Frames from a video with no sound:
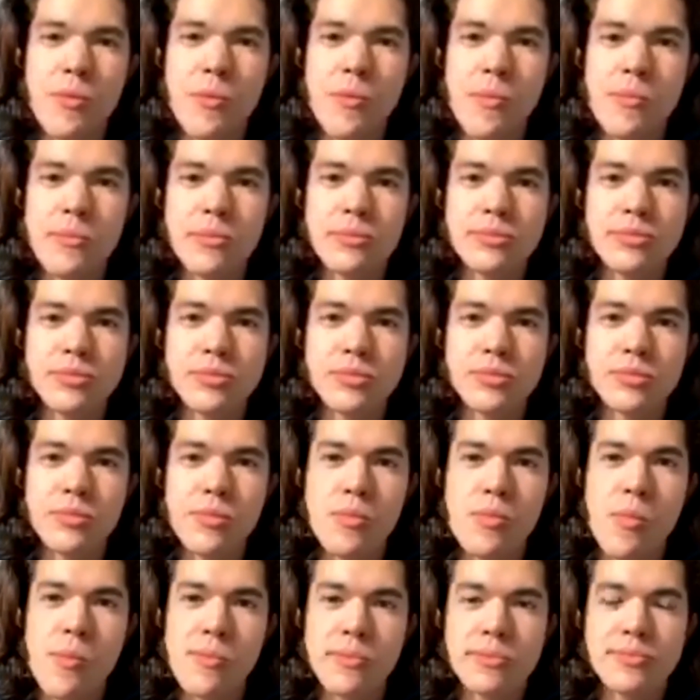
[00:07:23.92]
Okay.
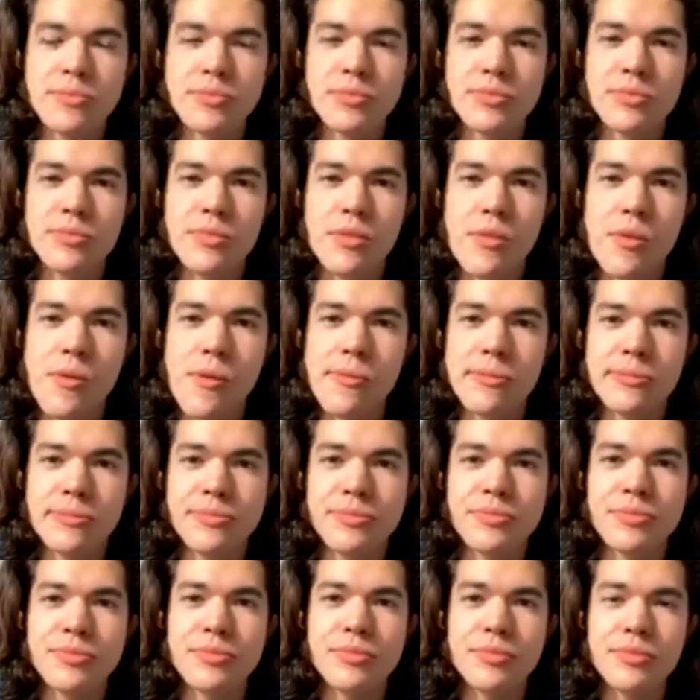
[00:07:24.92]
Yeah, the
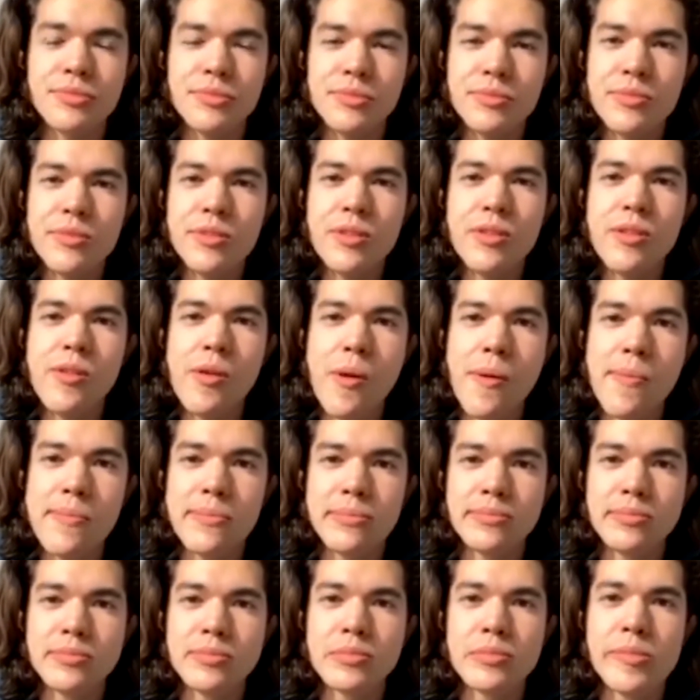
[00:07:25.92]
middle school versus high
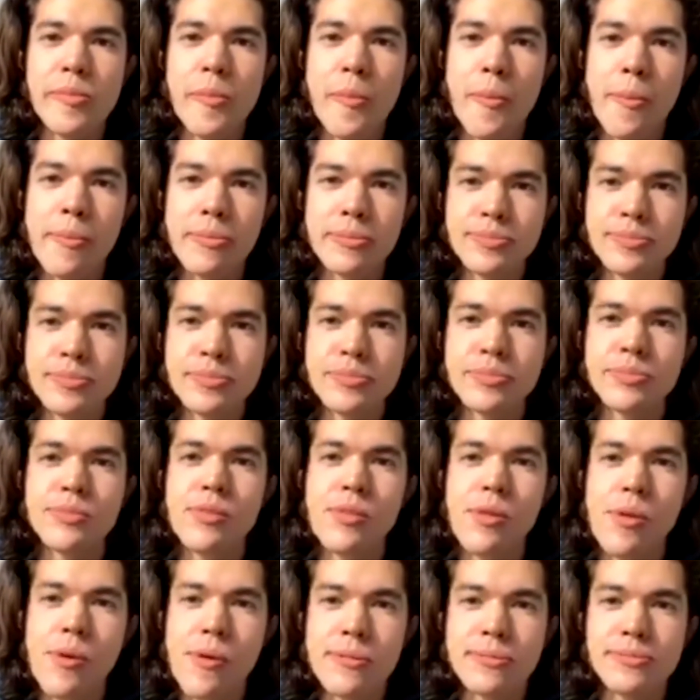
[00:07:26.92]
school
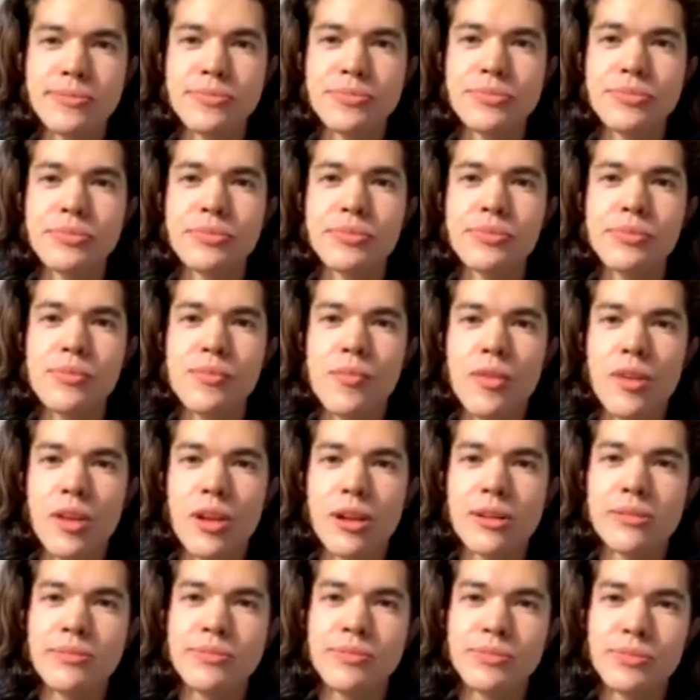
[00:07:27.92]
video that
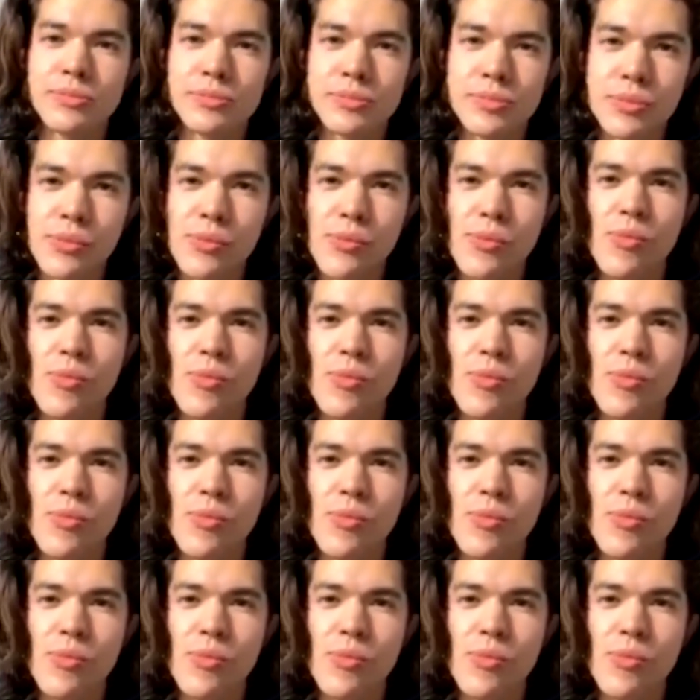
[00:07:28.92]
you put out.